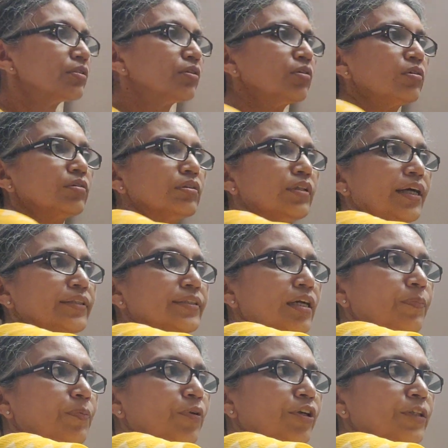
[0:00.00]
So that's
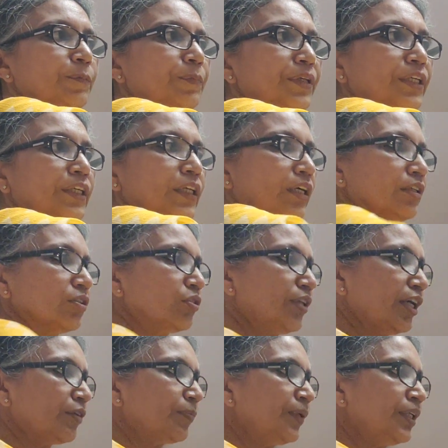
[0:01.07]
our point P here. So
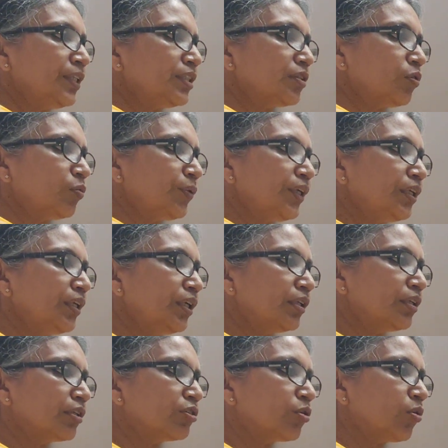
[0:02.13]
that means we
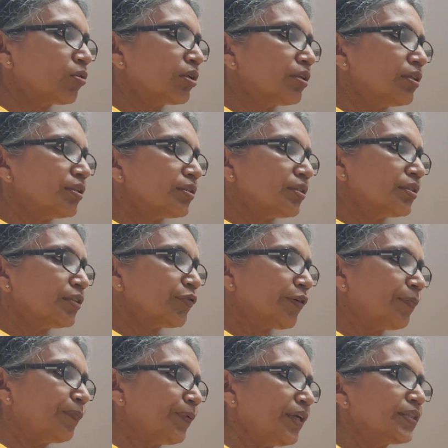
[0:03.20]
need the total distance
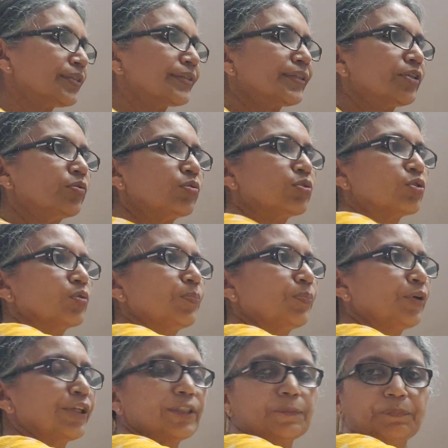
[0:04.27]
from plus Q to
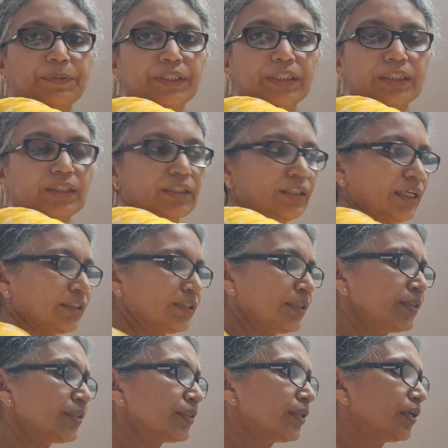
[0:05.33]
point P. That
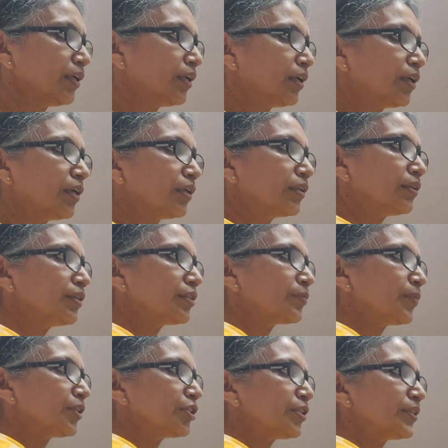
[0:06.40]
is,
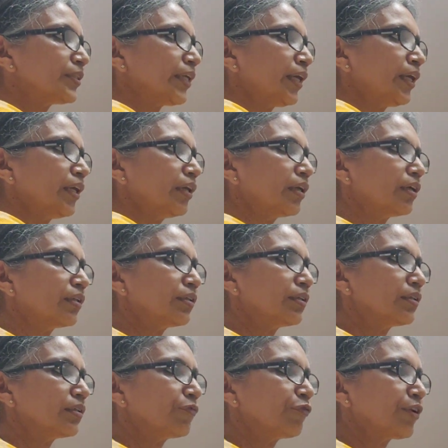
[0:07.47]
this much is A.
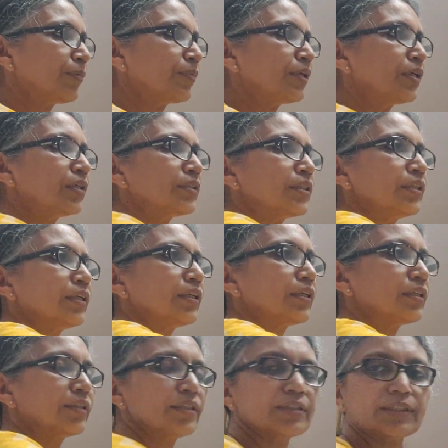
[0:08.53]
From here till
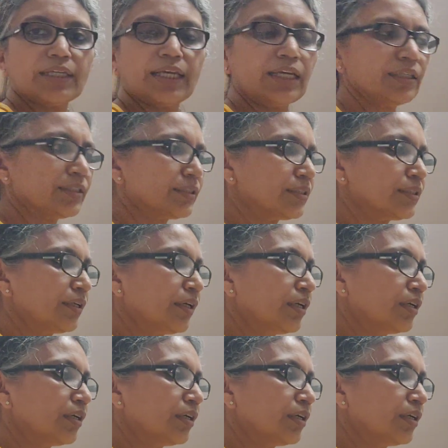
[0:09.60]
here it is x.